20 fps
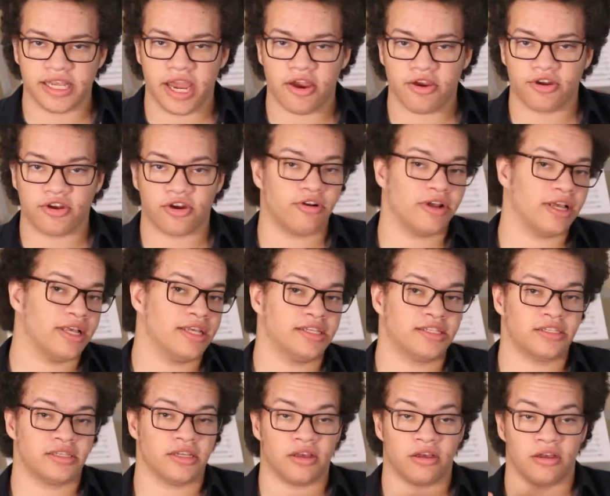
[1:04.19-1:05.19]
character
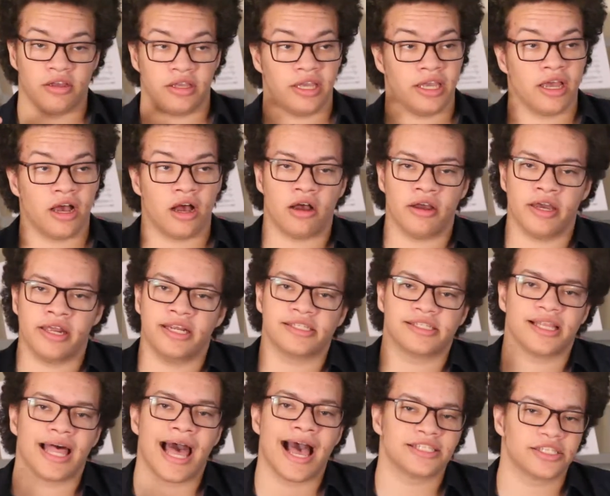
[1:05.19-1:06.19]
is in
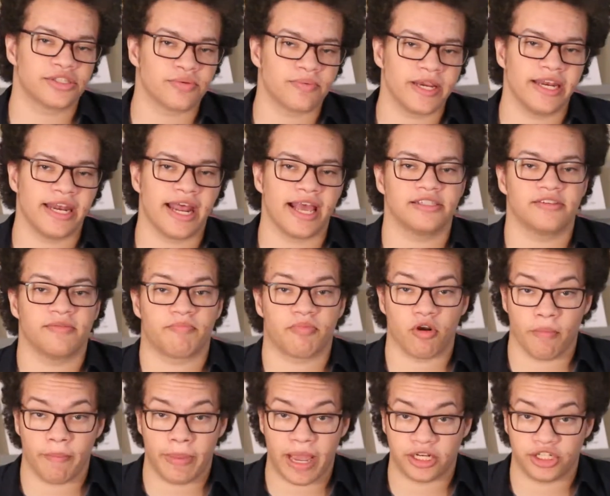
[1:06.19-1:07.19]
his last 3 days of
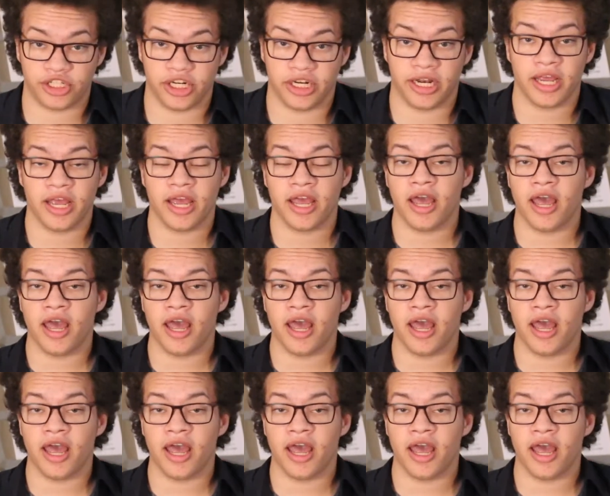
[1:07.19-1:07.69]
probation.